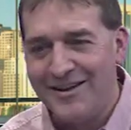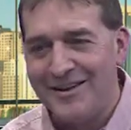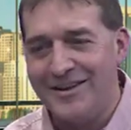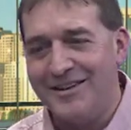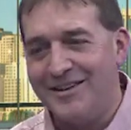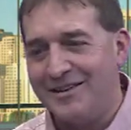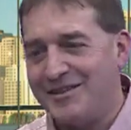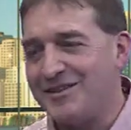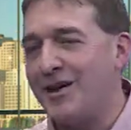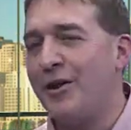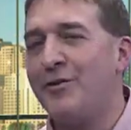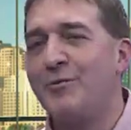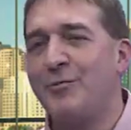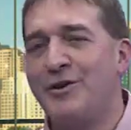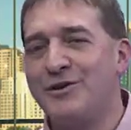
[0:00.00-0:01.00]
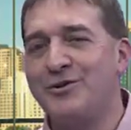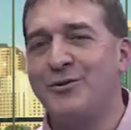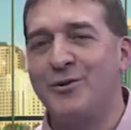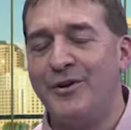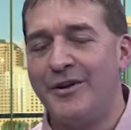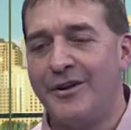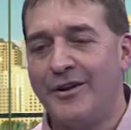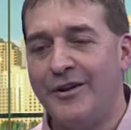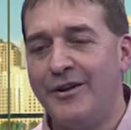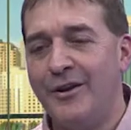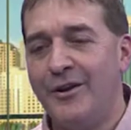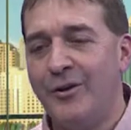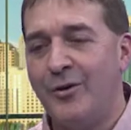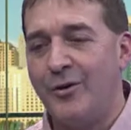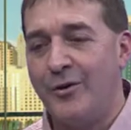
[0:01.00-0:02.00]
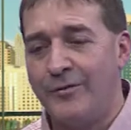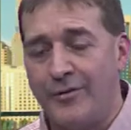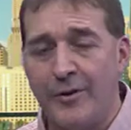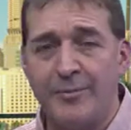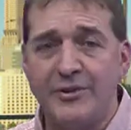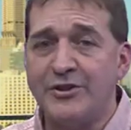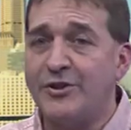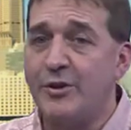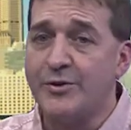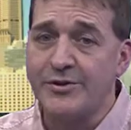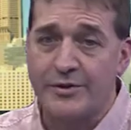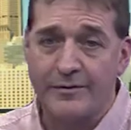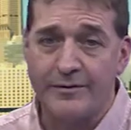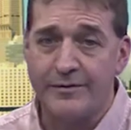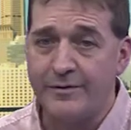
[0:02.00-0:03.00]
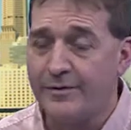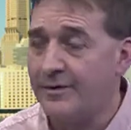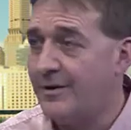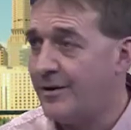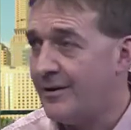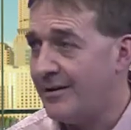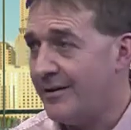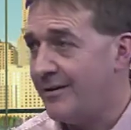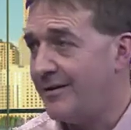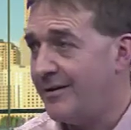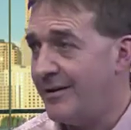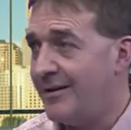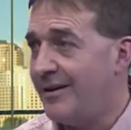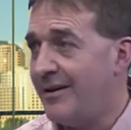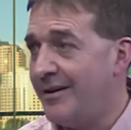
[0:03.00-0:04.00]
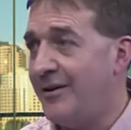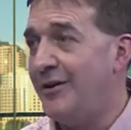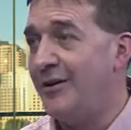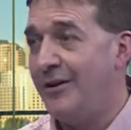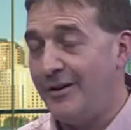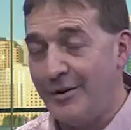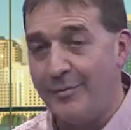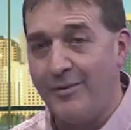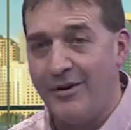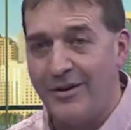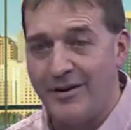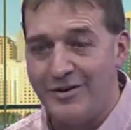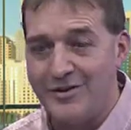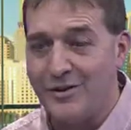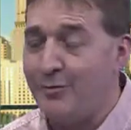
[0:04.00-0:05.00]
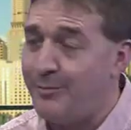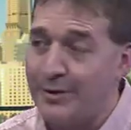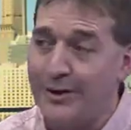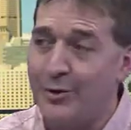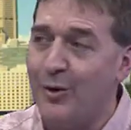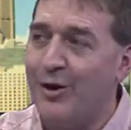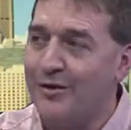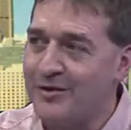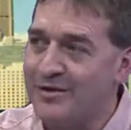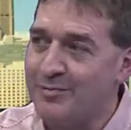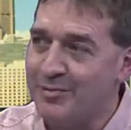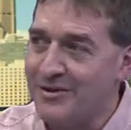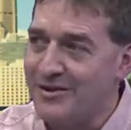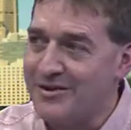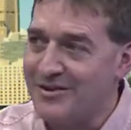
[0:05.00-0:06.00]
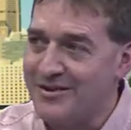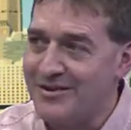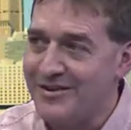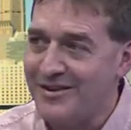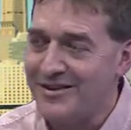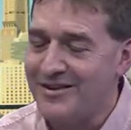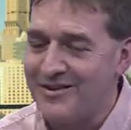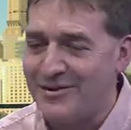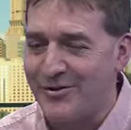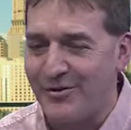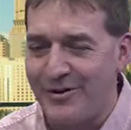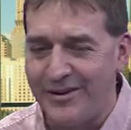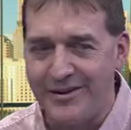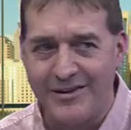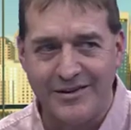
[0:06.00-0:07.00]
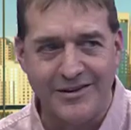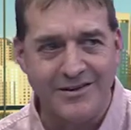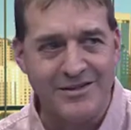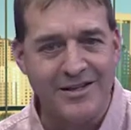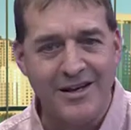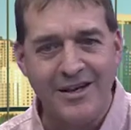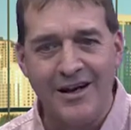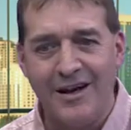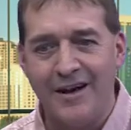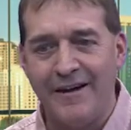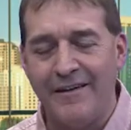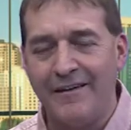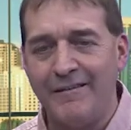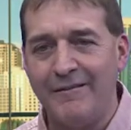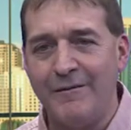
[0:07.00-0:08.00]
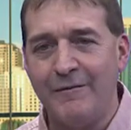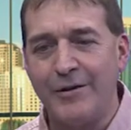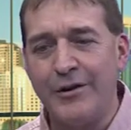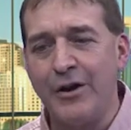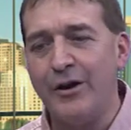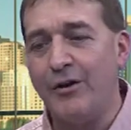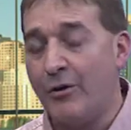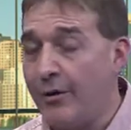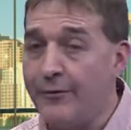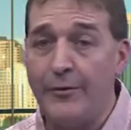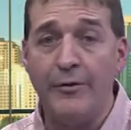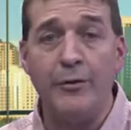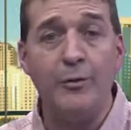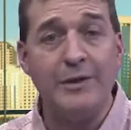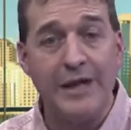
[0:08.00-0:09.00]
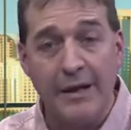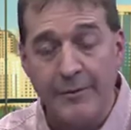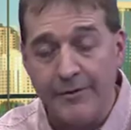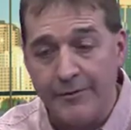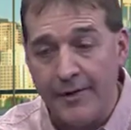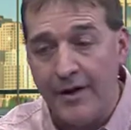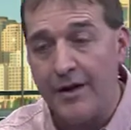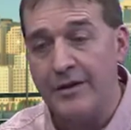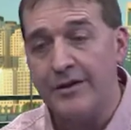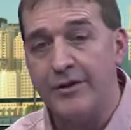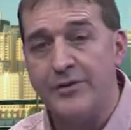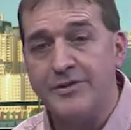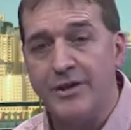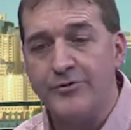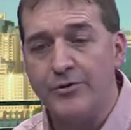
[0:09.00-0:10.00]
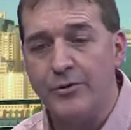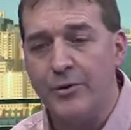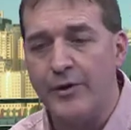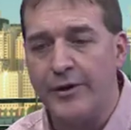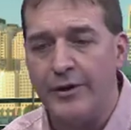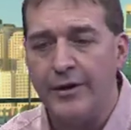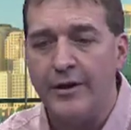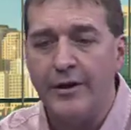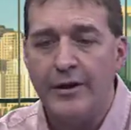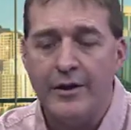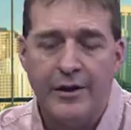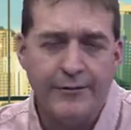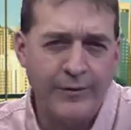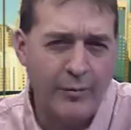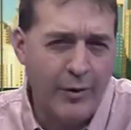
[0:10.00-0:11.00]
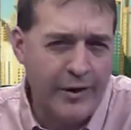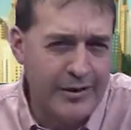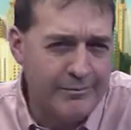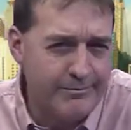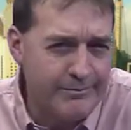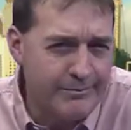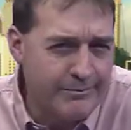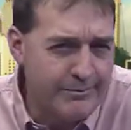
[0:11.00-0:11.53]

in in southwest Oregon, or if you're up in Joseph, uh, and, and Enterprise. You've been to all these places. Yes. Screening kids. Uh, regard, or if you're in the Willamette Valley or Central Oregon, if you want to